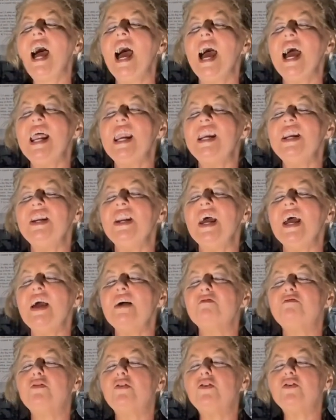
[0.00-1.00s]
and
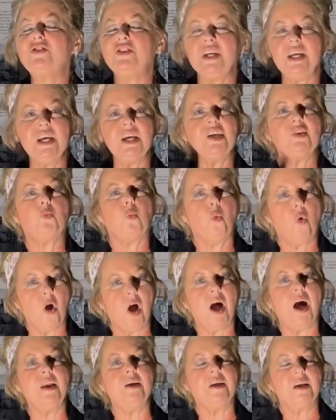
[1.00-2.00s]
never did
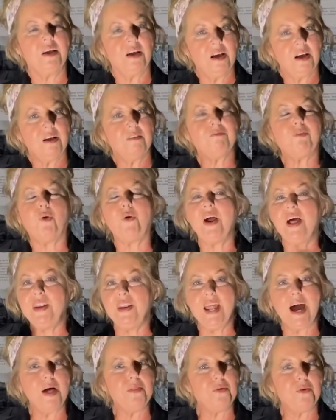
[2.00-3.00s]
want for
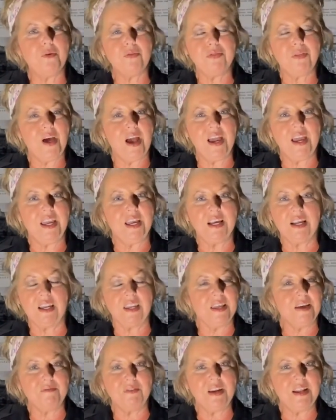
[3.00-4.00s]
another thing
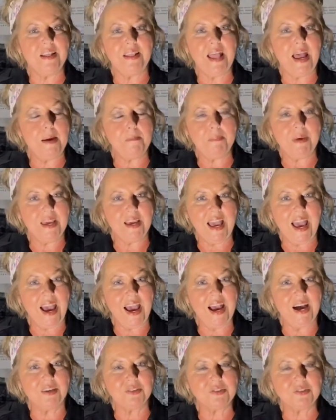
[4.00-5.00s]
living in that big
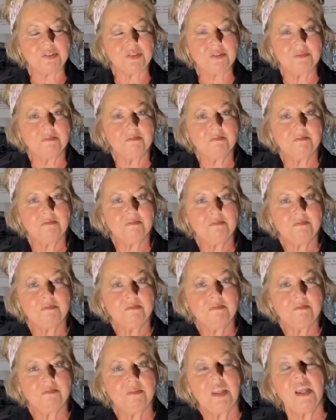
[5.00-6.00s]
house.
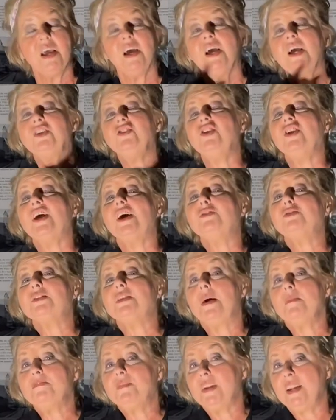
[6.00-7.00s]
You know
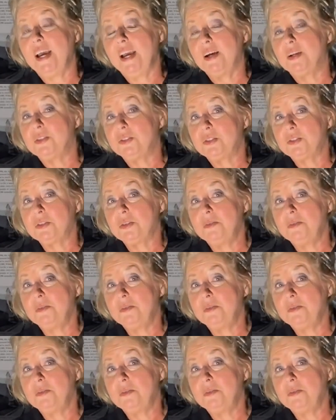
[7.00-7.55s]
something else?